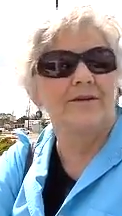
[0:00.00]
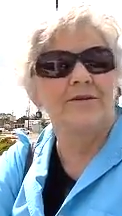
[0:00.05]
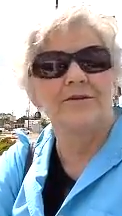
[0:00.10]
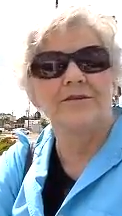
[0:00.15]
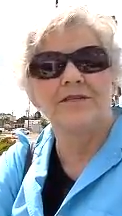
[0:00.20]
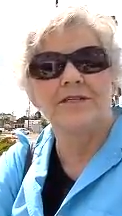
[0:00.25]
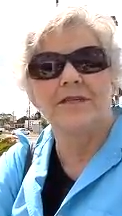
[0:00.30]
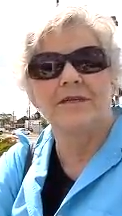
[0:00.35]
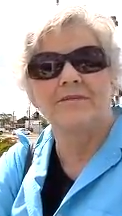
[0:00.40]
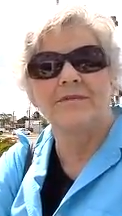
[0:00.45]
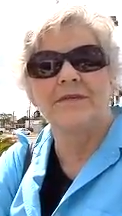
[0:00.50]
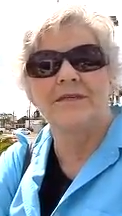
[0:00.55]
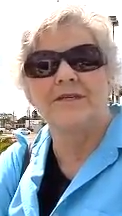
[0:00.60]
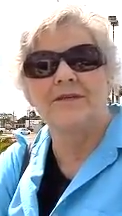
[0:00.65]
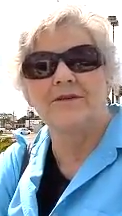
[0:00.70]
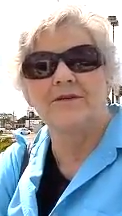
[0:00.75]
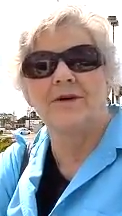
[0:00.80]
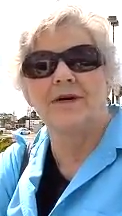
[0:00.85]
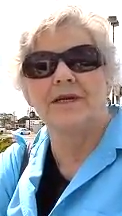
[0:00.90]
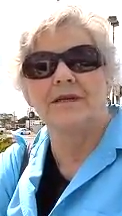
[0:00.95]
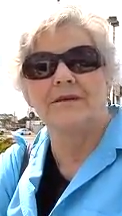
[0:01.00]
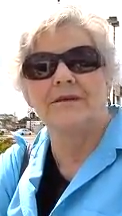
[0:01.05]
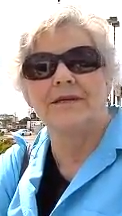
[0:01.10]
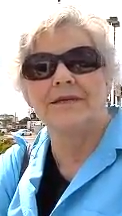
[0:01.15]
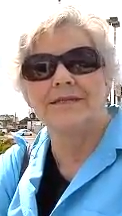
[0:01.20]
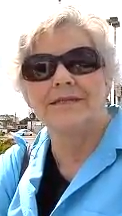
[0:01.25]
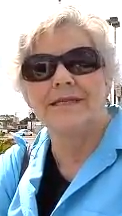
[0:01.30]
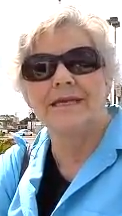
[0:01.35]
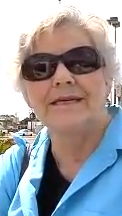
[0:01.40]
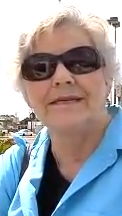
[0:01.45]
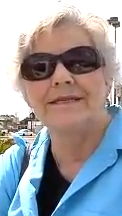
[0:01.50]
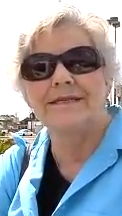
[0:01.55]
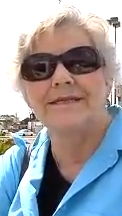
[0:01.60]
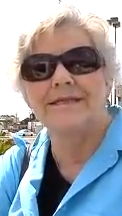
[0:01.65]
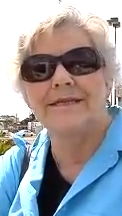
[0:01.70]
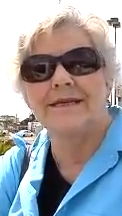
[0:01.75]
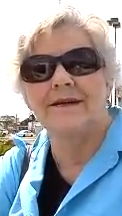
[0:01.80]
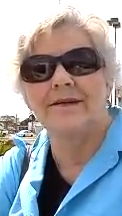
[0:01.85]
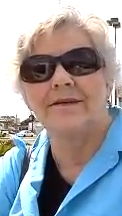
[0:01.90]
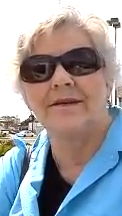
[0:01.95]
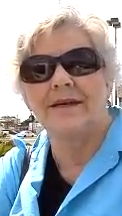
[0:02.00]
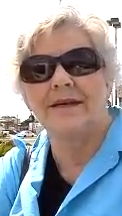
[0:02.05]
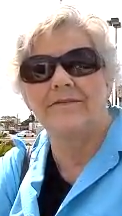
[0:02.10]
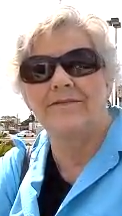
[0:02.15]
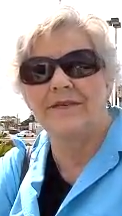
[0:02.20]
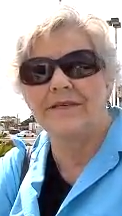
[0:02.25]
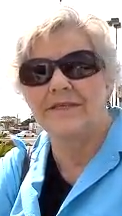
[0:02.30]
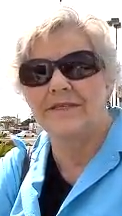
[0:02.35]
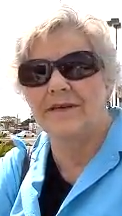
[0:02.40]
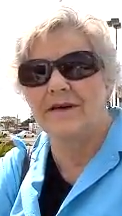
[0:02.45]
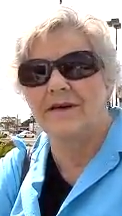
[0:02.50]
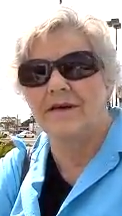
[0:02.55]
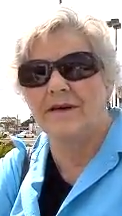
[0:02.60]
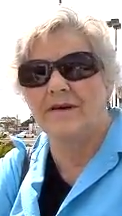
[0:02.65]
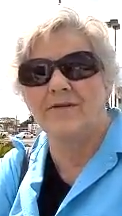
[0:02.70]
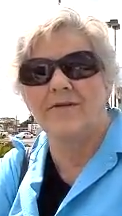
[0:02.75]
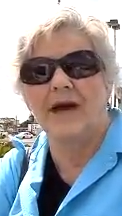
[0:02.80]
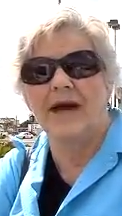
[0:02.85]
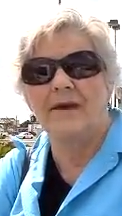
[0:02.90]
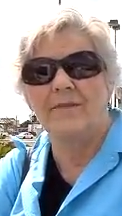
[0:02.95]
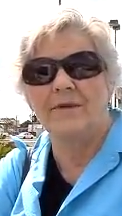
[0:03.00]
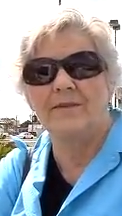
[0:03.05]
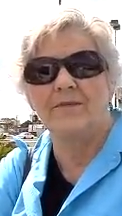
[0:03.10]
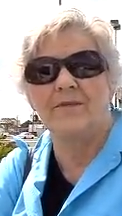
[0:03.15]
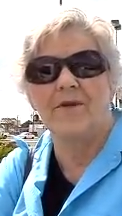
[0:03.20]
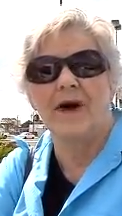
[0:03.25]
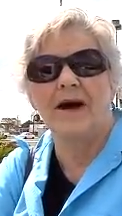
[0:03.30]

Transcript: urge him to do what is necessary if he saw a crime in